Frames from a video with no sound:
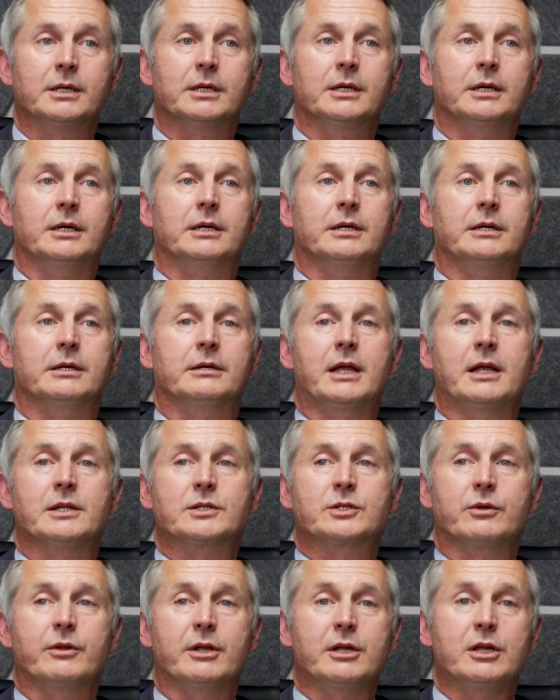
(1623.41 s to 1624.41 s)
And
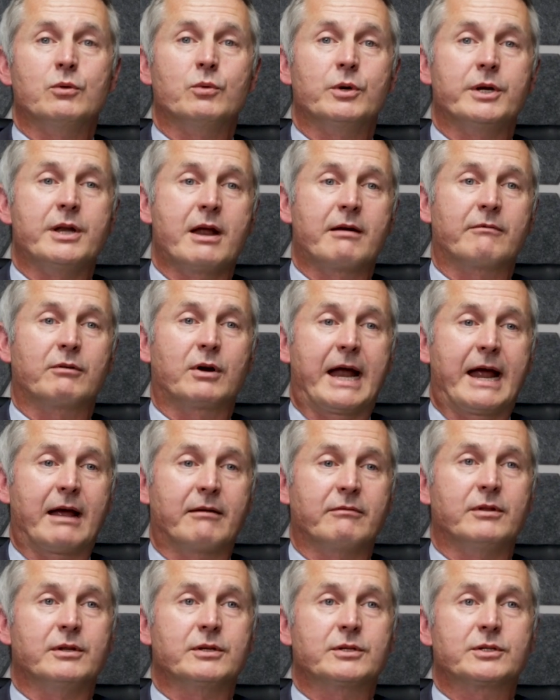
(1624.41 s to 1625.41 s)
so that you would never
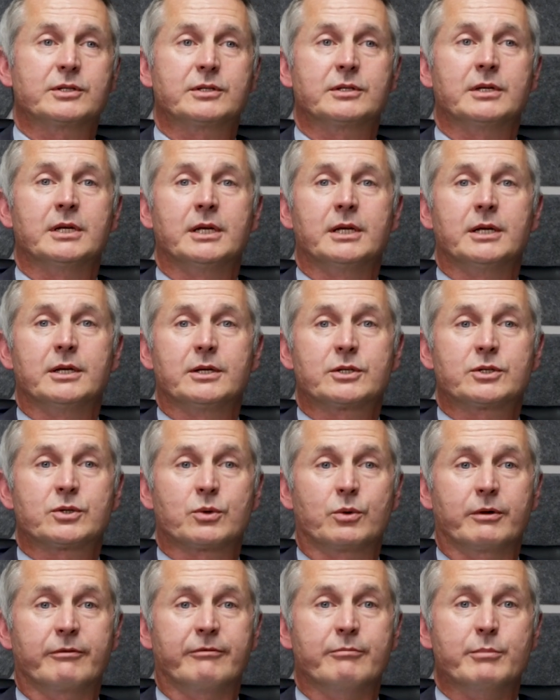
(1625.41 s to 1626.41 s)
have this
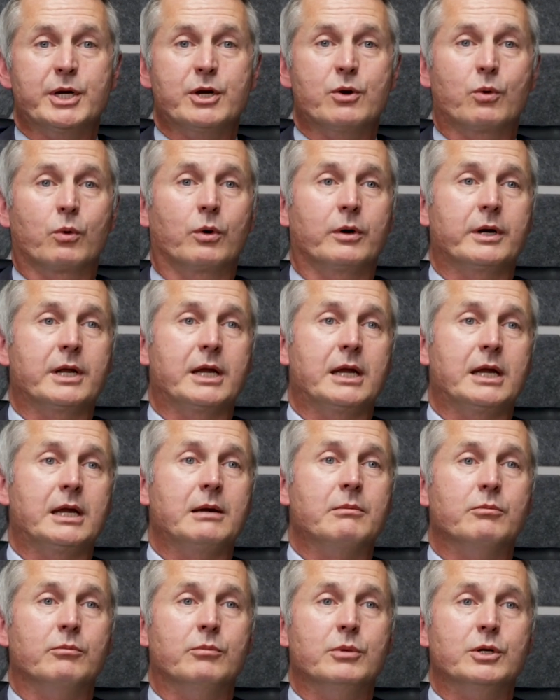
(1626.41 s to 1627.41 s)
sort of
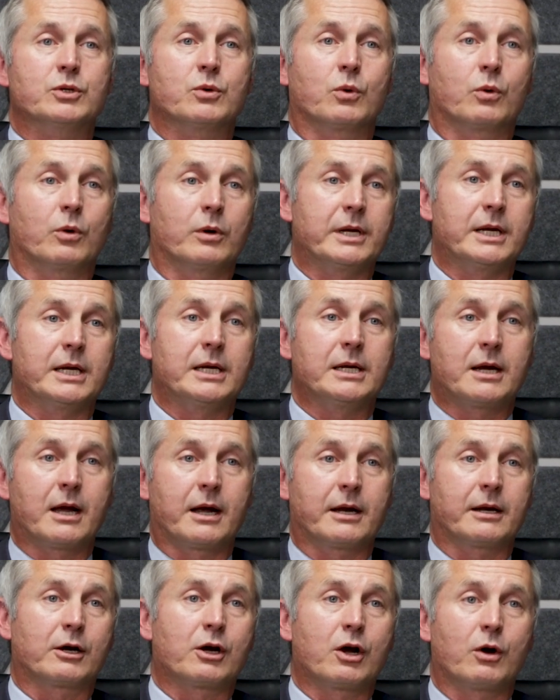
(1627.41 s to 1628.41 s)
minority-majority
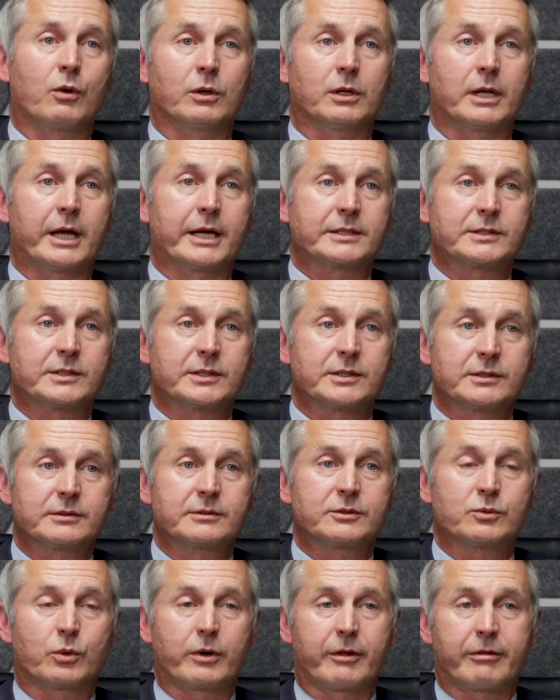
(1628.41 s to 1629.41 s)
kind of coalesce
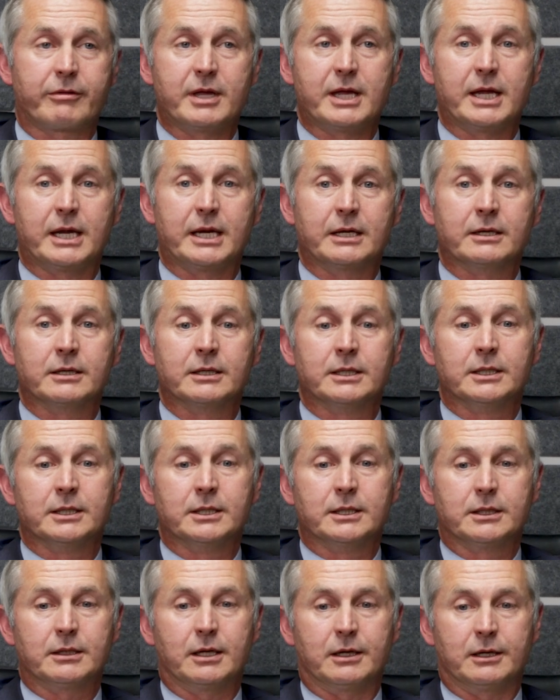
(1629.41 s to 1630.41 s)
sort of thing.
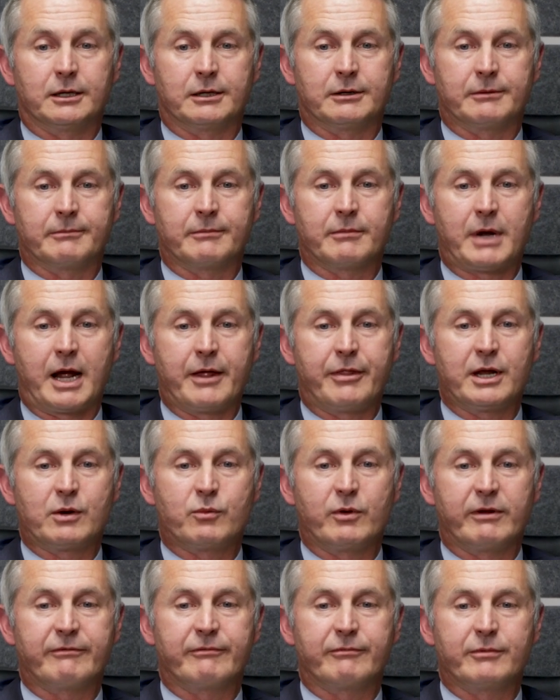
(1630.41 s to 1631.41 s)
I think
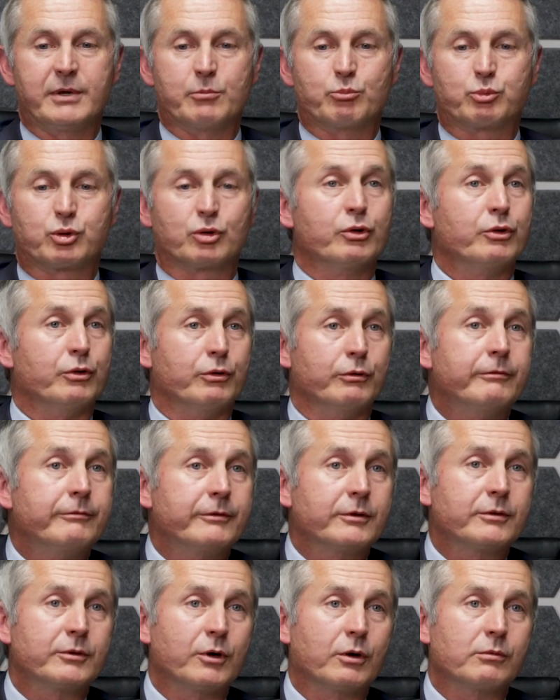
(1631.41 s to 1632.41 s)
we've
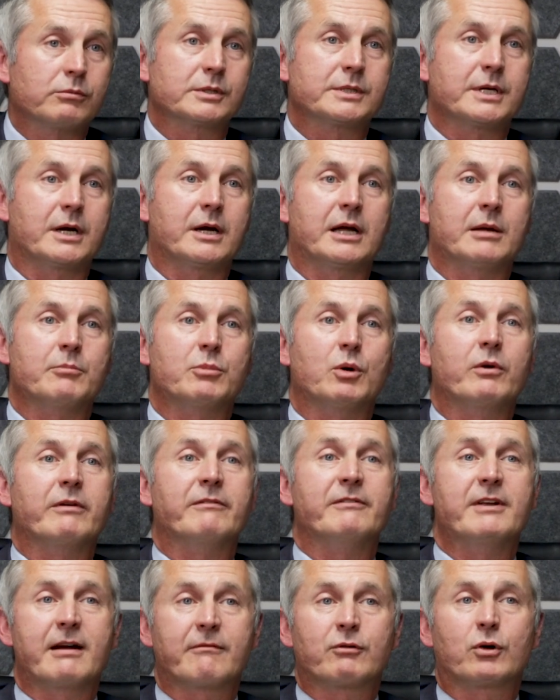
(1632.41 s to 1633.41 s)
improved over time, but we've
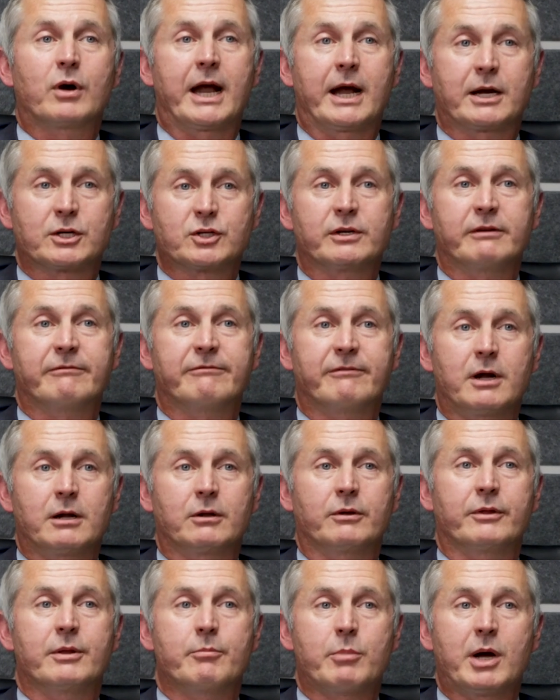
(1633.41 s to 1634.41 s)
never actually
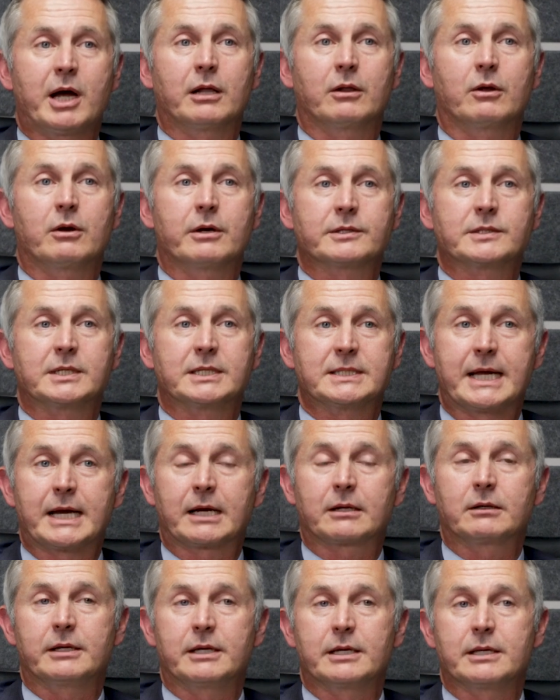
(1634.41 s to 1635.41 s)
followed the bylaws
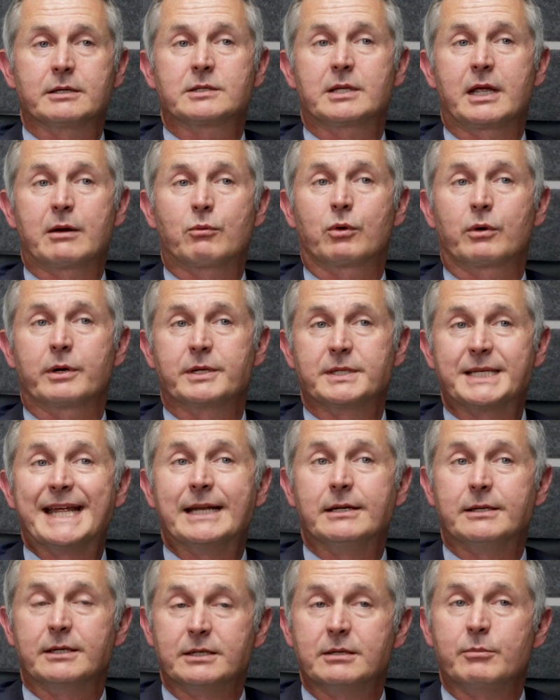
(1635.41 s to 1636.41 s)
exactly as they were
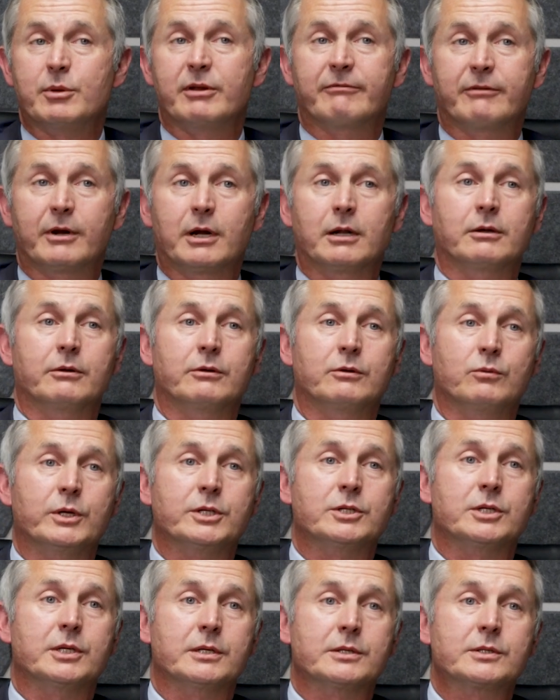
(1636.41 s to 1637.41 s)
intended to be followed,
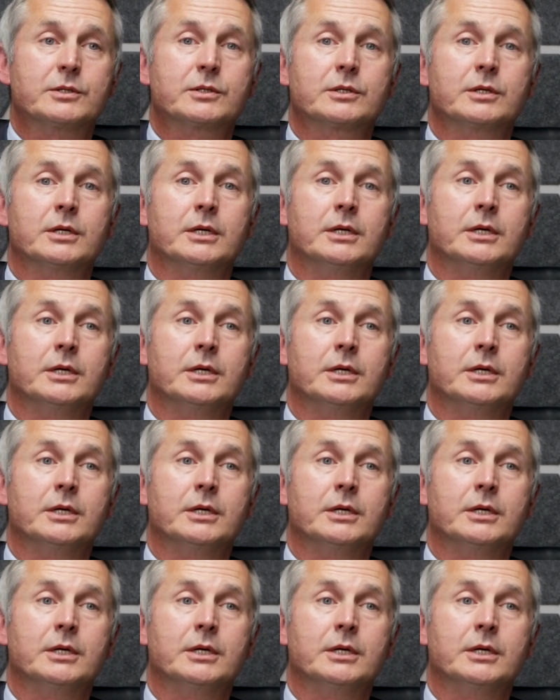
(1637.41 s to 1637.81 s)
which is,